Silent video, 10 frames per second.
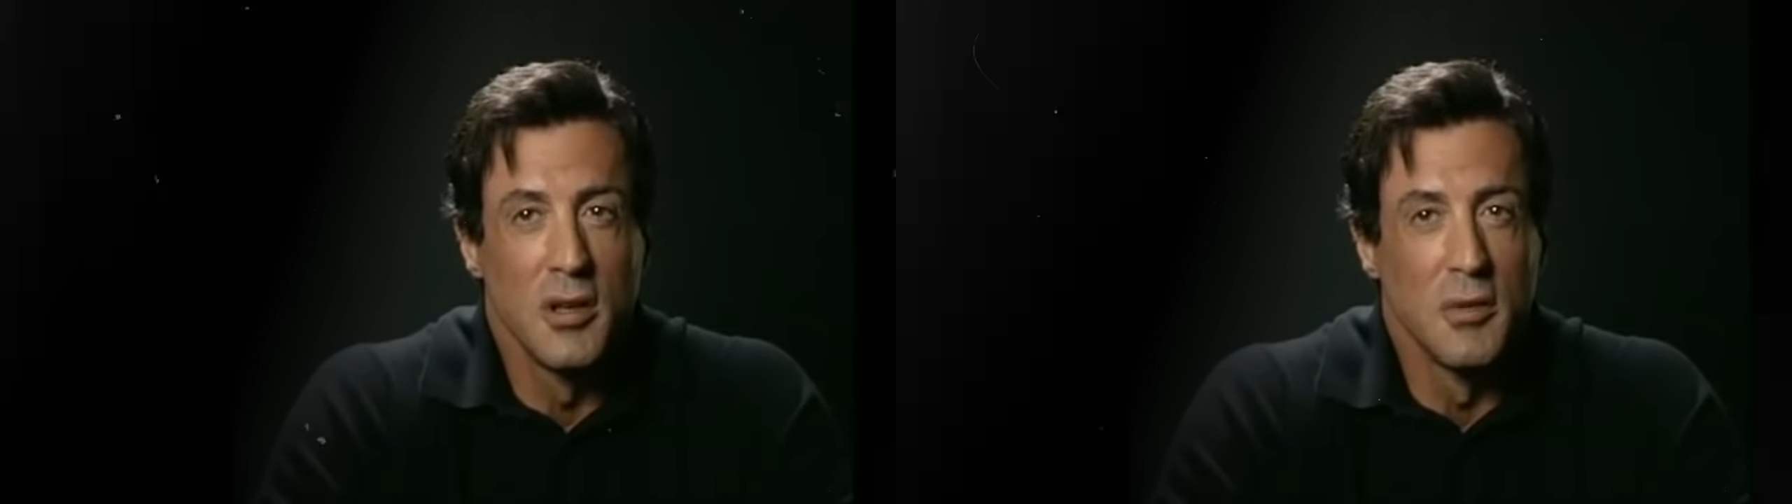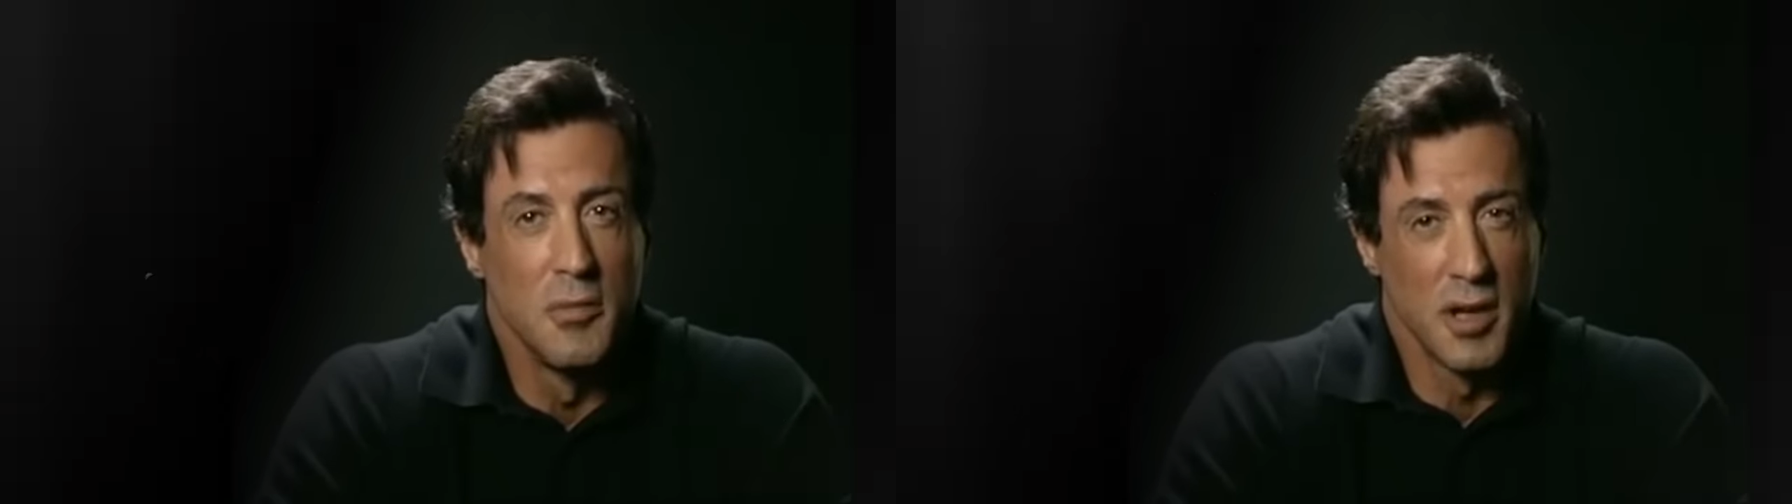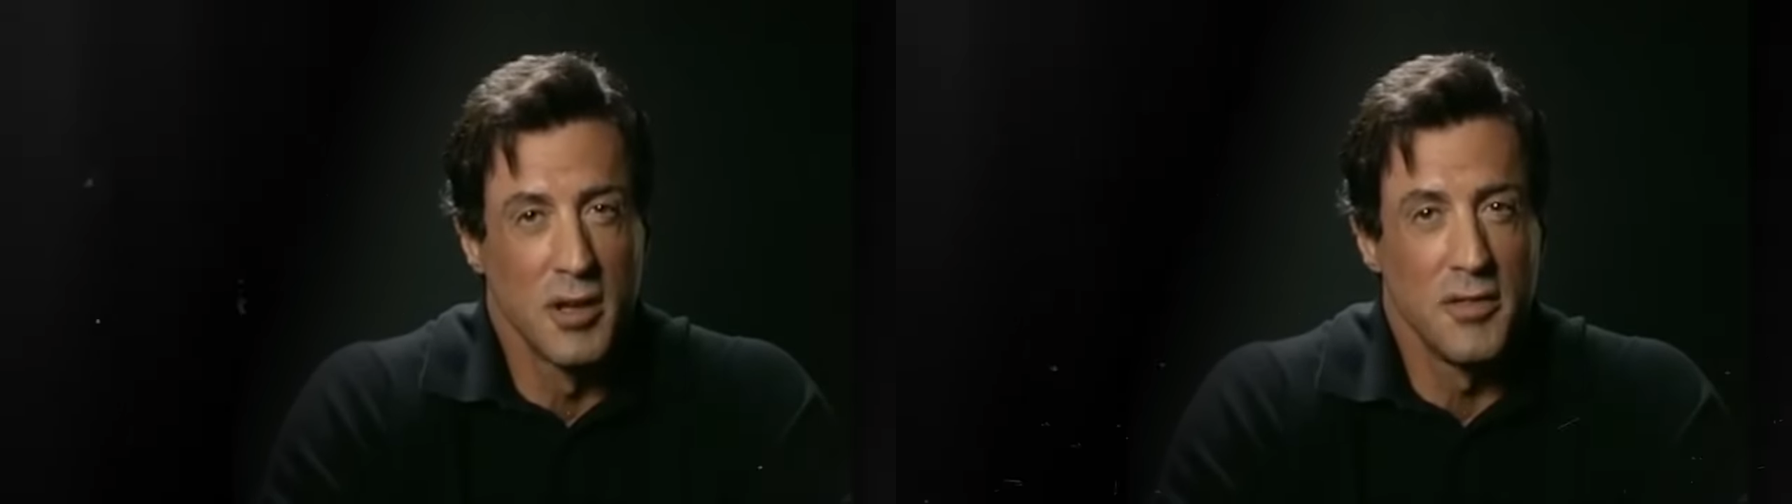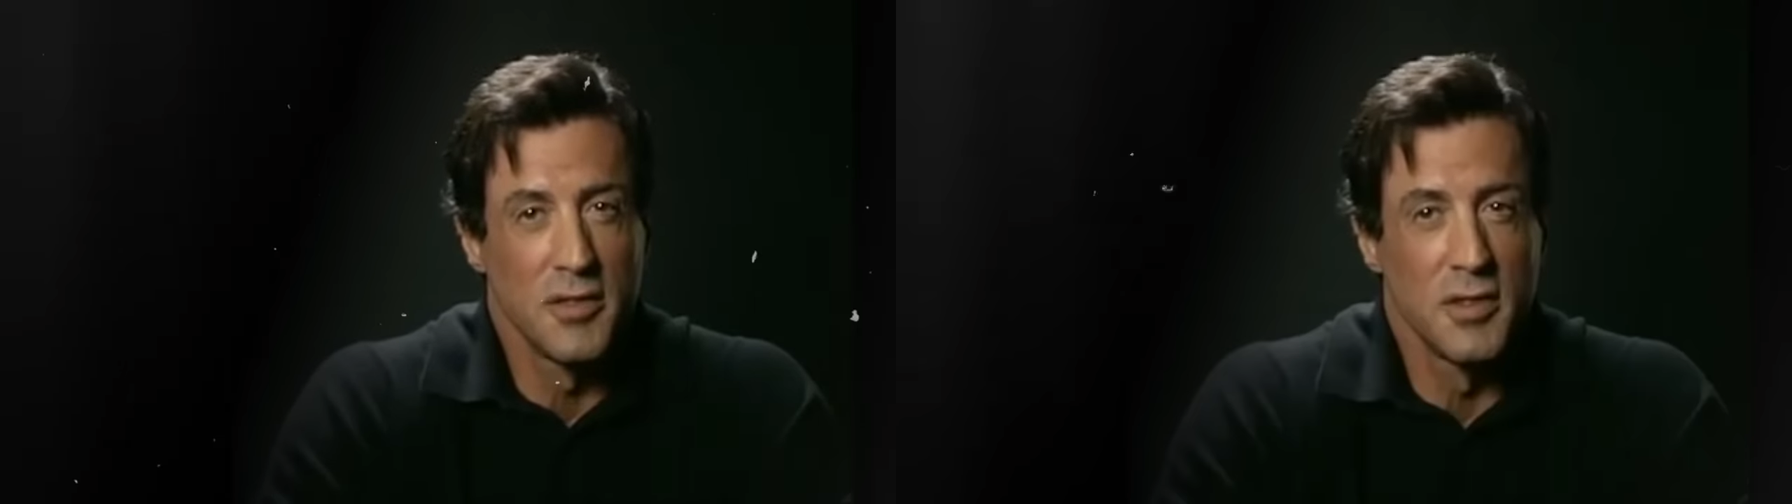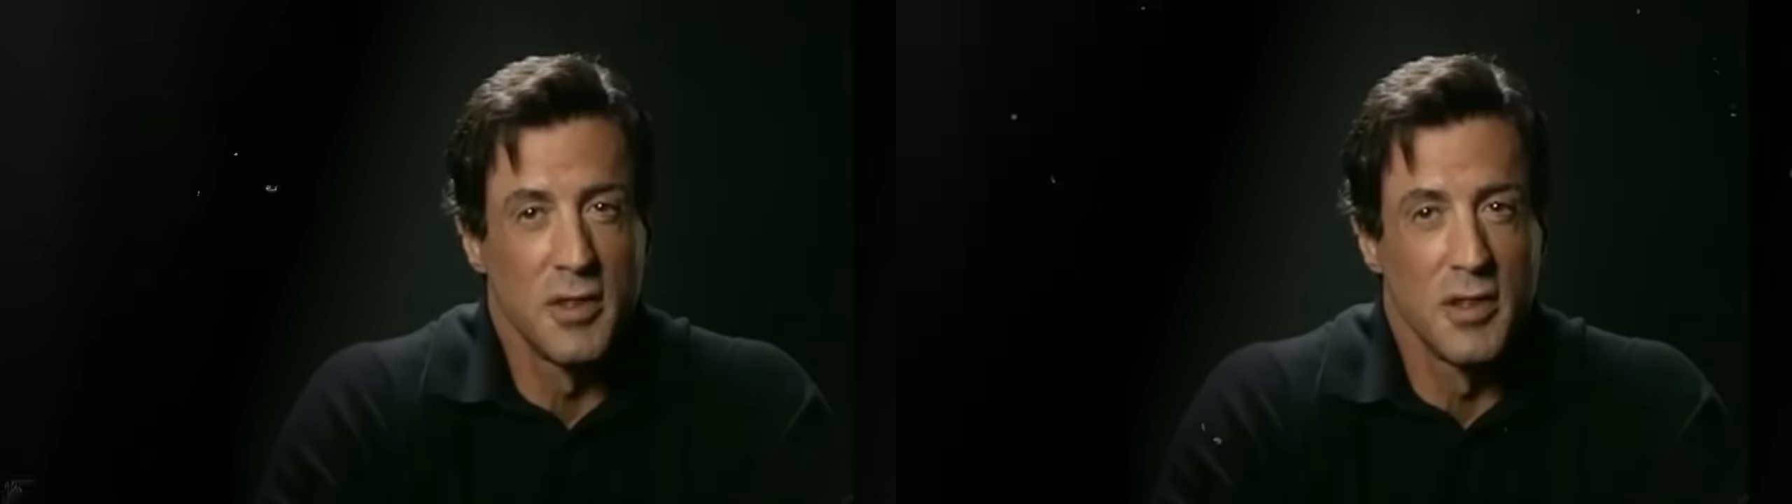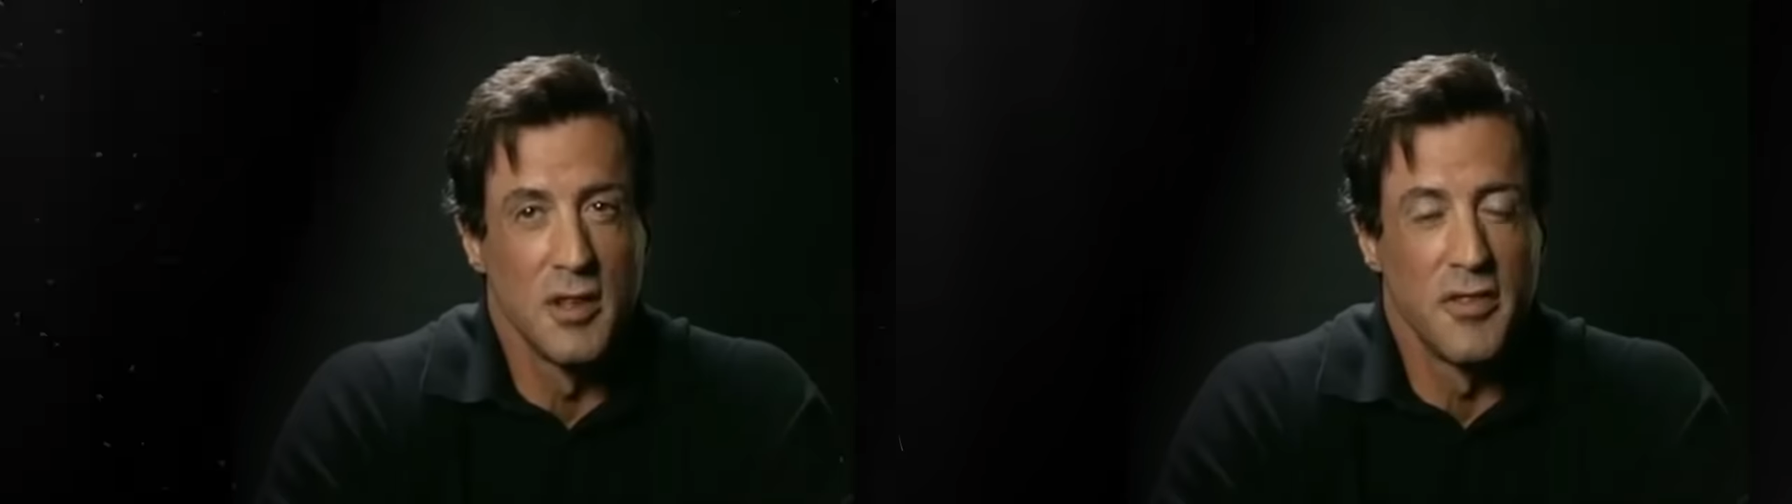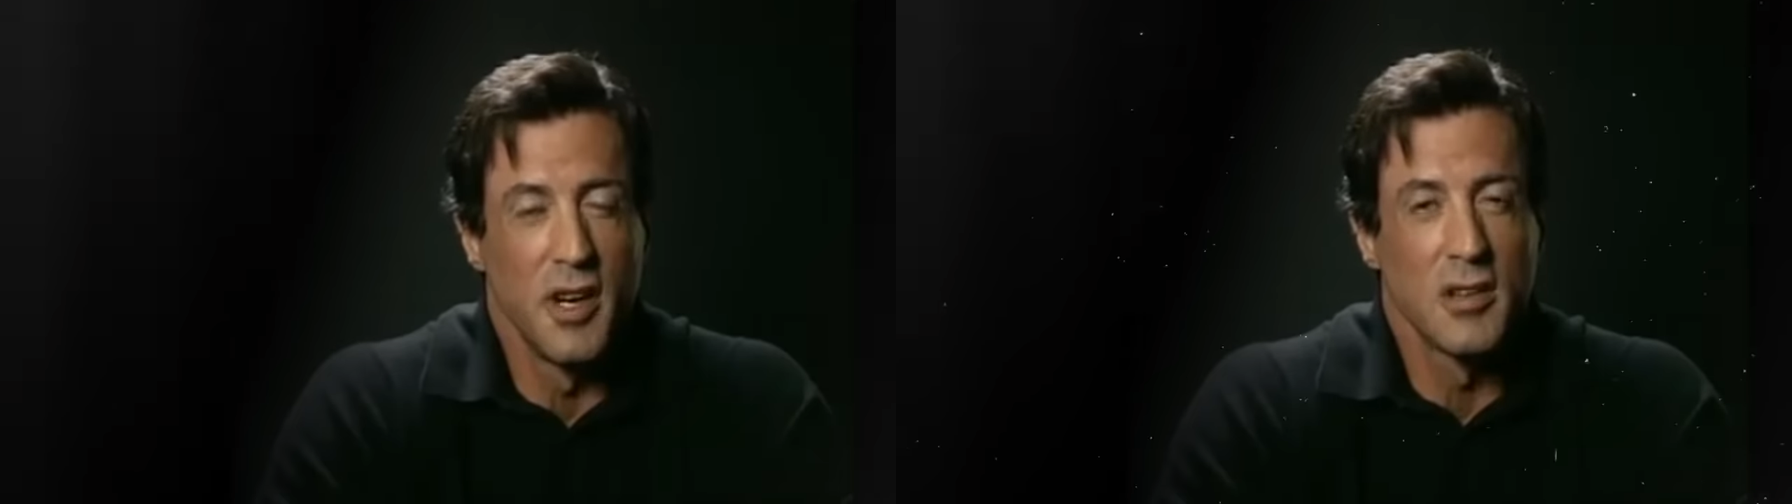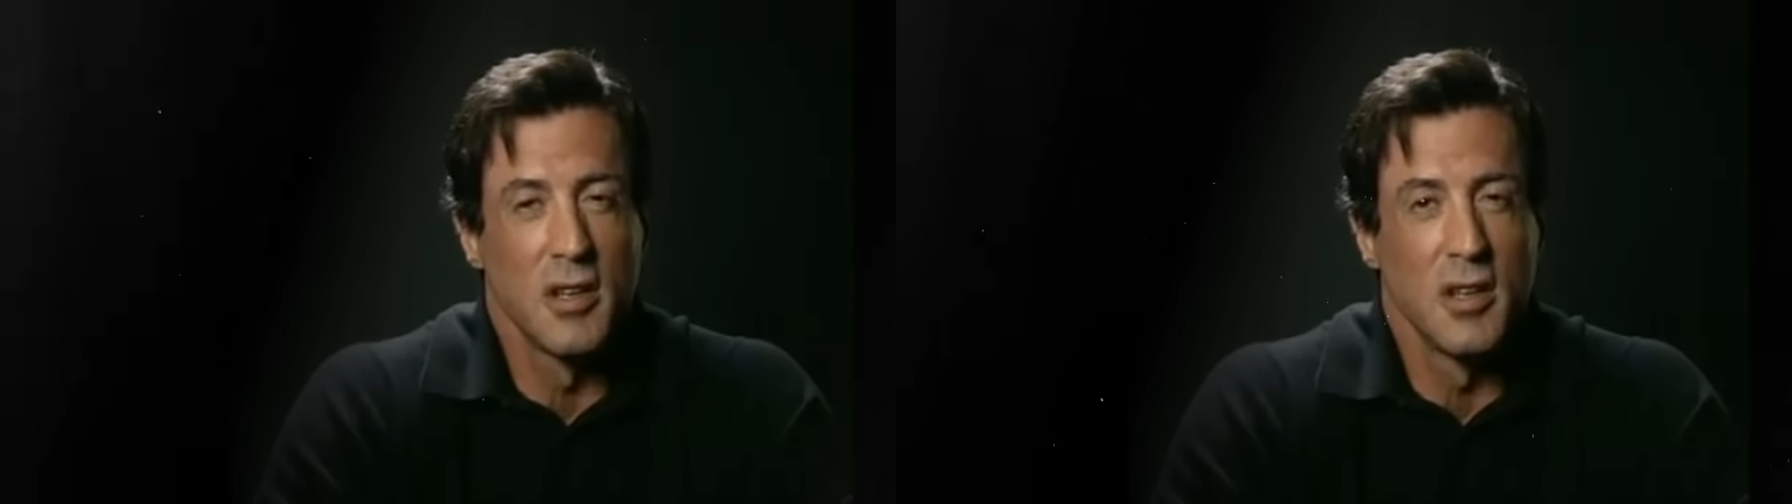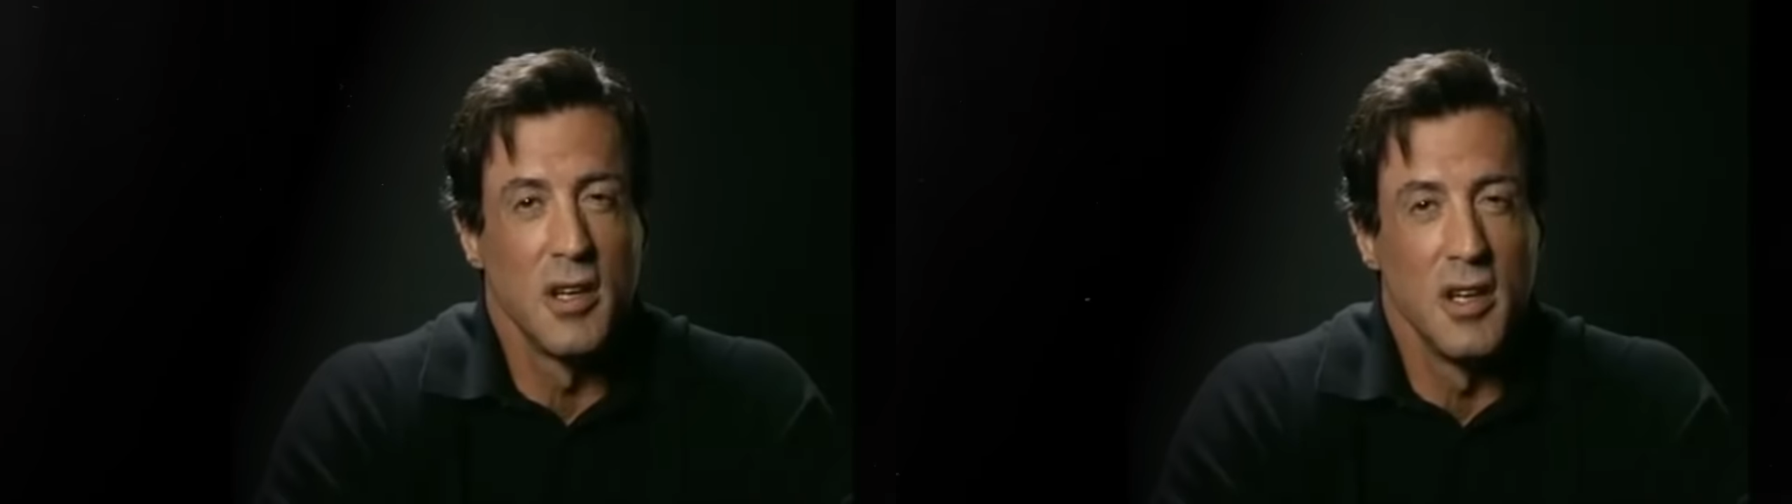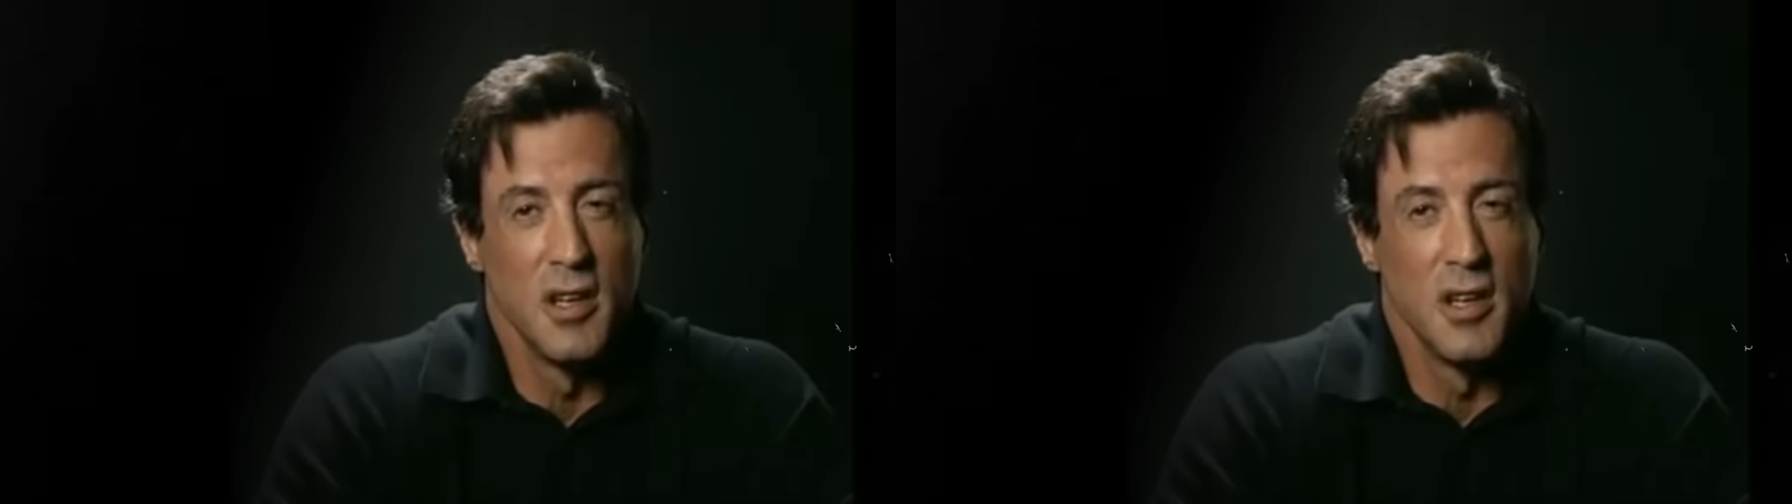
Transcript: magnificent in the fact that he